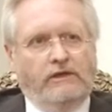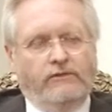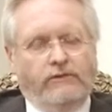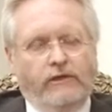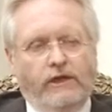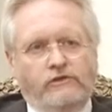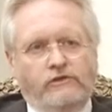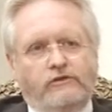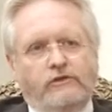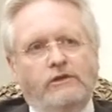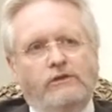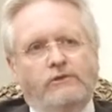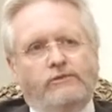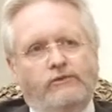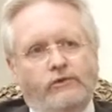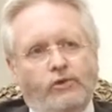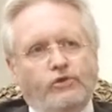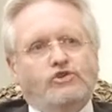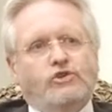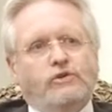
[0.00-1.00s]
If they see the
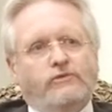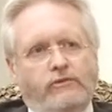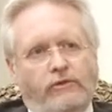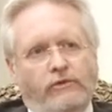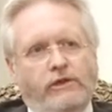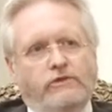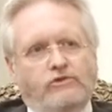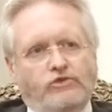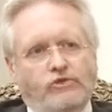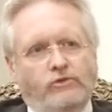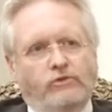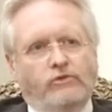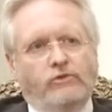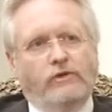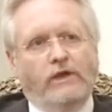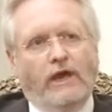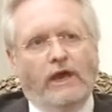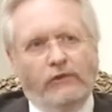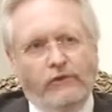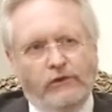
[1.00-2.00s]
future for their
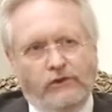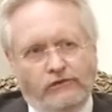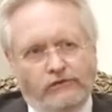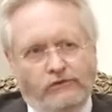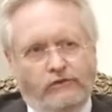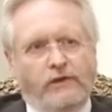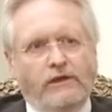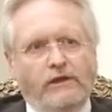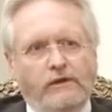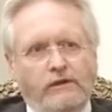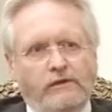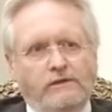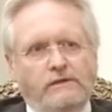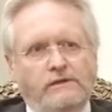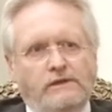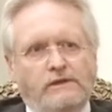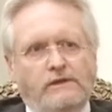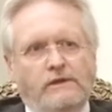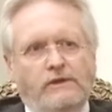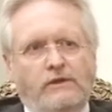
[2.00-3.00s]
children are in Australia,
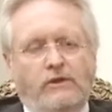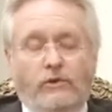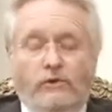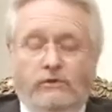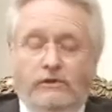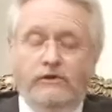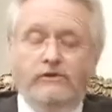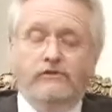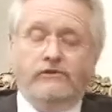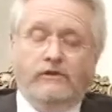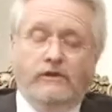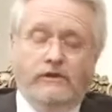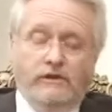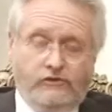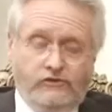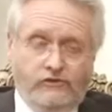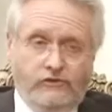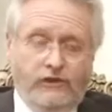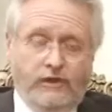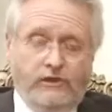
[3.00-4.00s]
or at least in
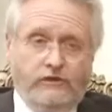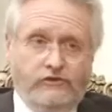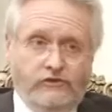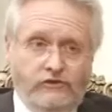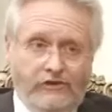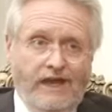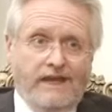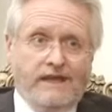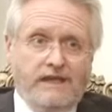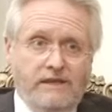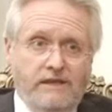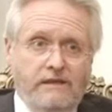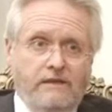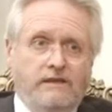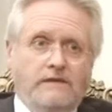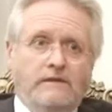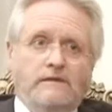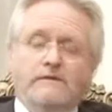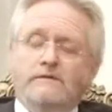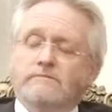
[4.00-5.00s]
Australian study,
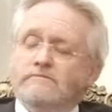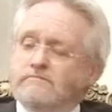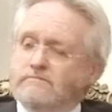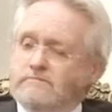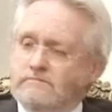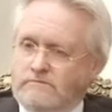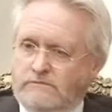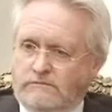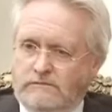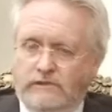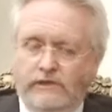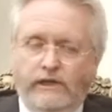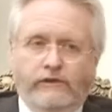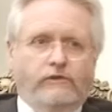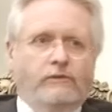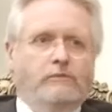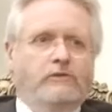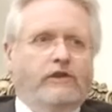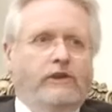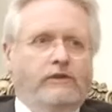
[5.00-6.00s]
let
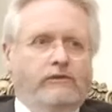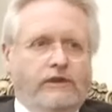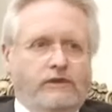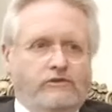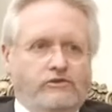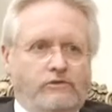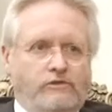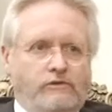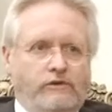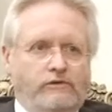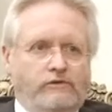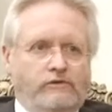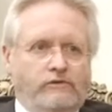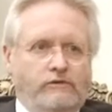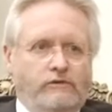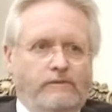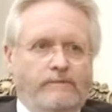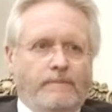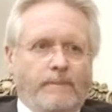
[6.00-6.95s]
them take that choice.